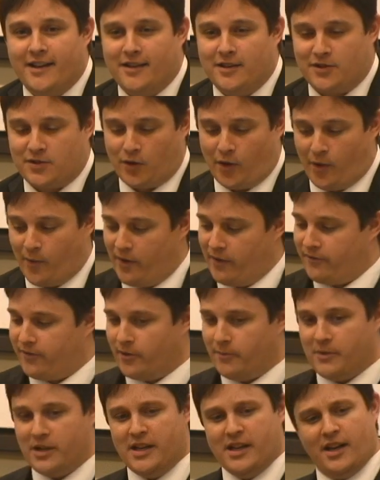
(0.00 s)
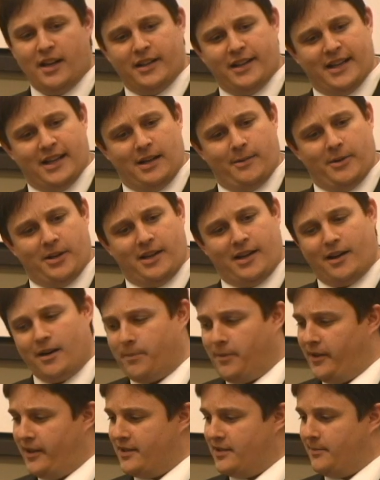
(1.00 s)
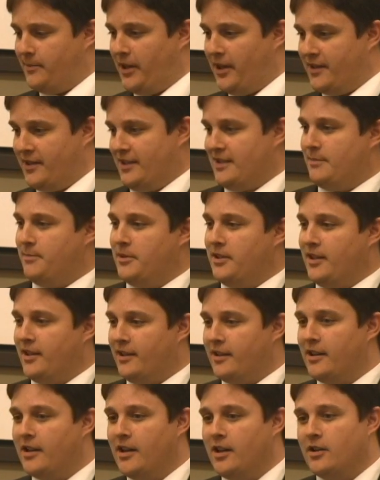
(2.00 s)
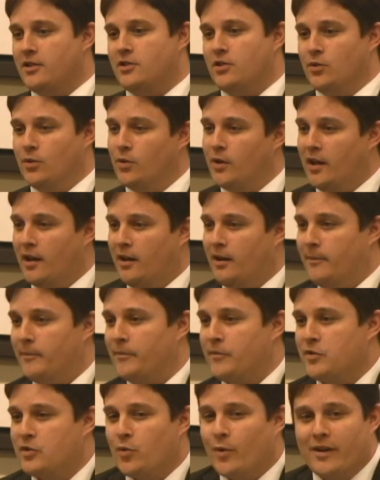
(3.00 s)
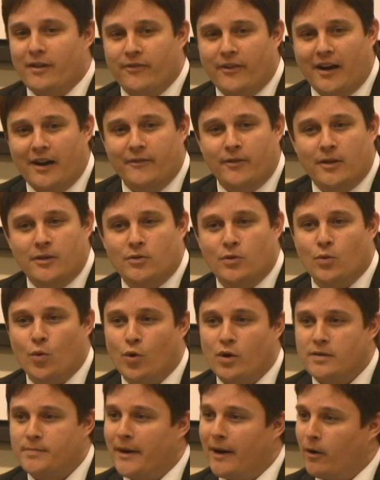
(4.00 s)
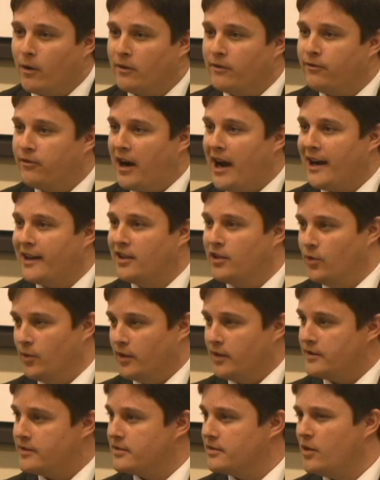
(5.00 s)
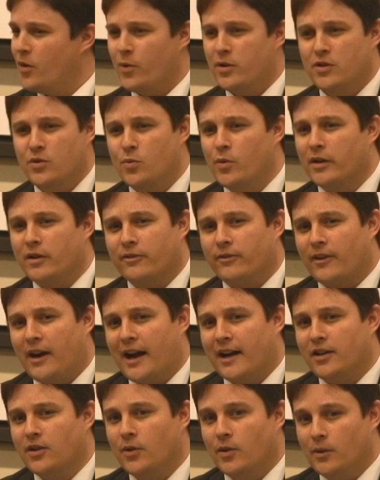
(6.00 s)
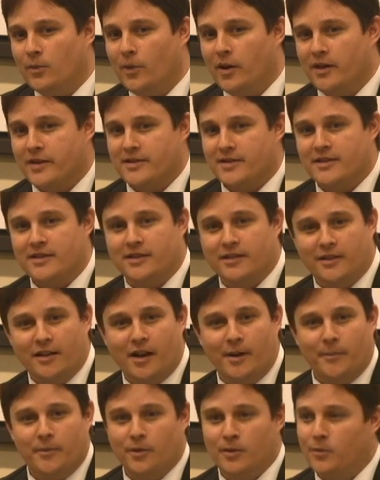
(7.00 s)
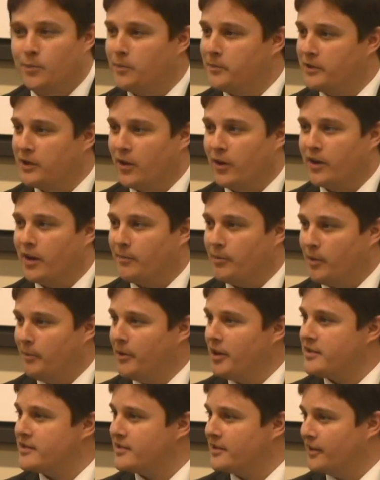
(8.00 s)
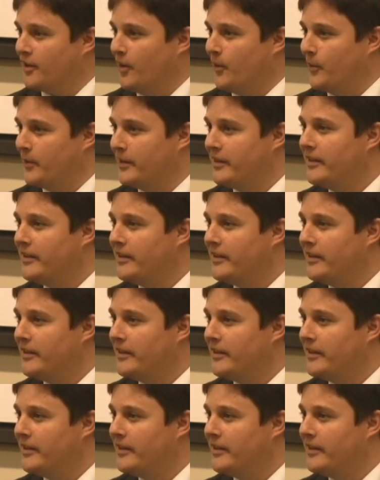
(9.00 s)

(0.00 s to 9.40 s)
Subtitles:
So I went from itty-bitty airplanes about this big to 2,500 horsepower frac units. No one knew what a frac unit was until a couple of months ago